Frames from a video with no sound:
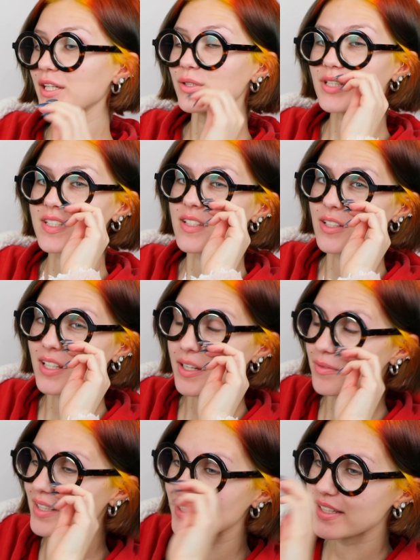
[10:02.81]
I know these look
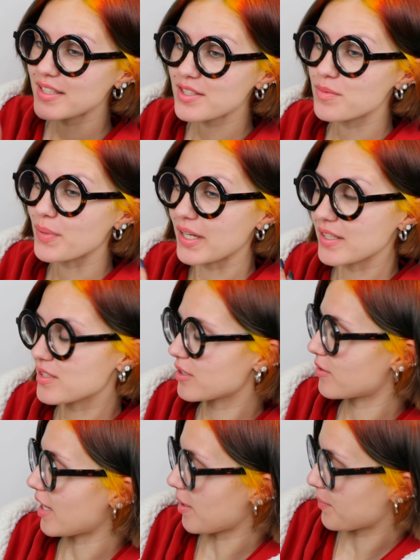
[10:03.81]
like ringlets, but it's a
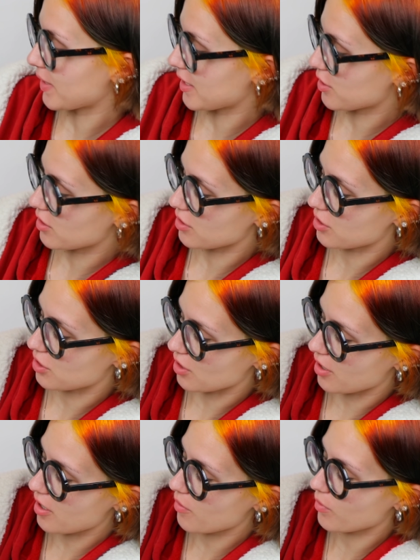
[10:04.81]
great place to
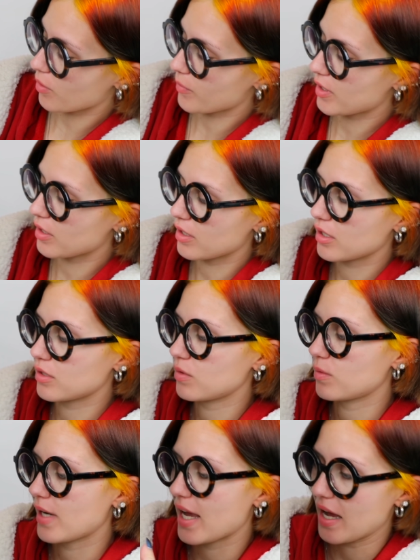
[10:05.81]
start. What we're gonna
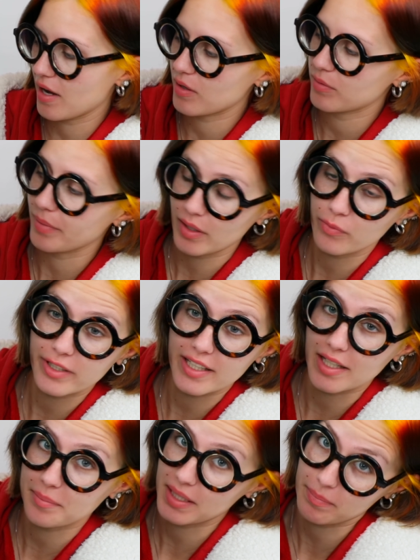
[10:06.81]
do now, and by
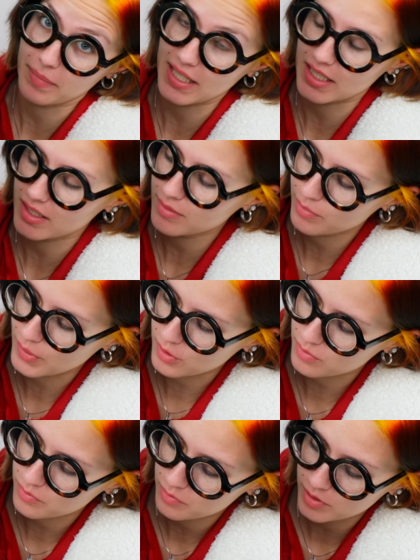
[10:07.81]
we I mean me,
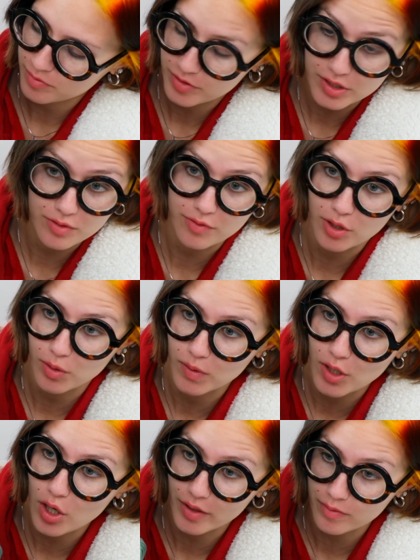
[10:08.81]
but feel free to
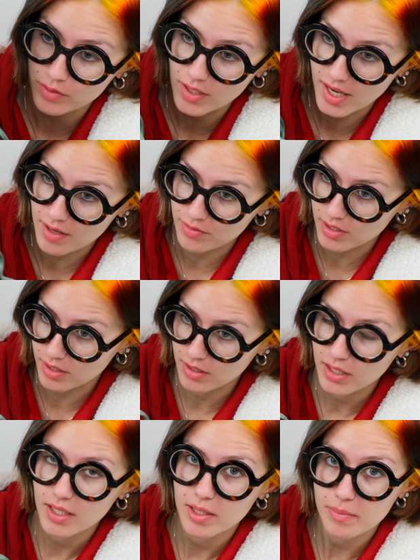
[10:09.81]
follow along if you have a
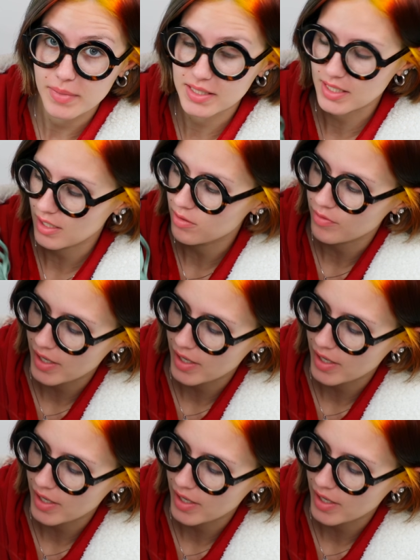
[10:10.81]
mint head of